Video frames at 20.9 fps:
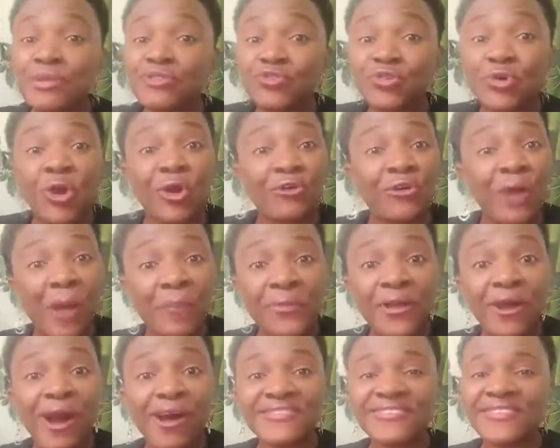to
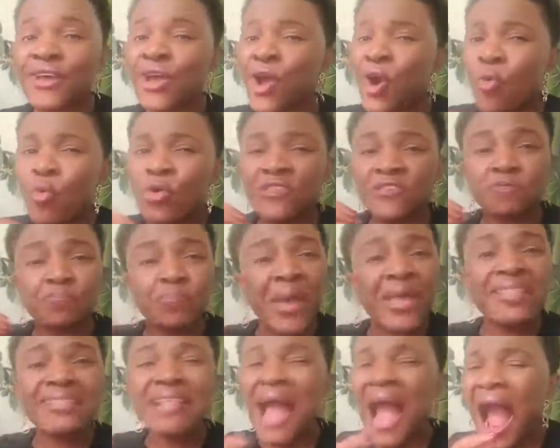corrupt us. We
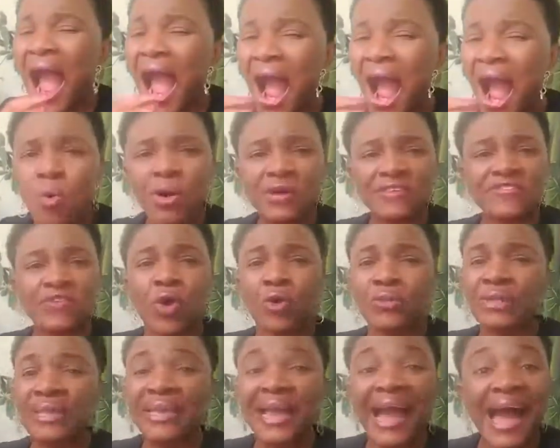spend hours
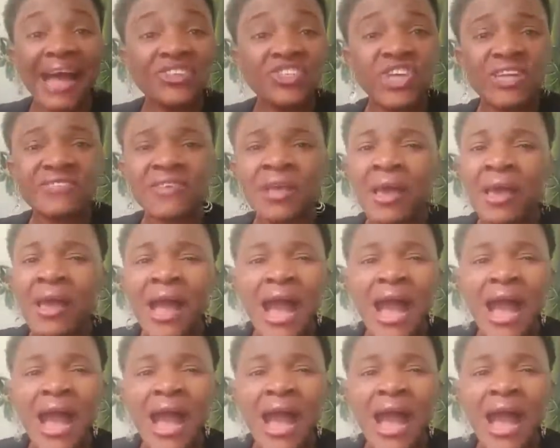on gadgets.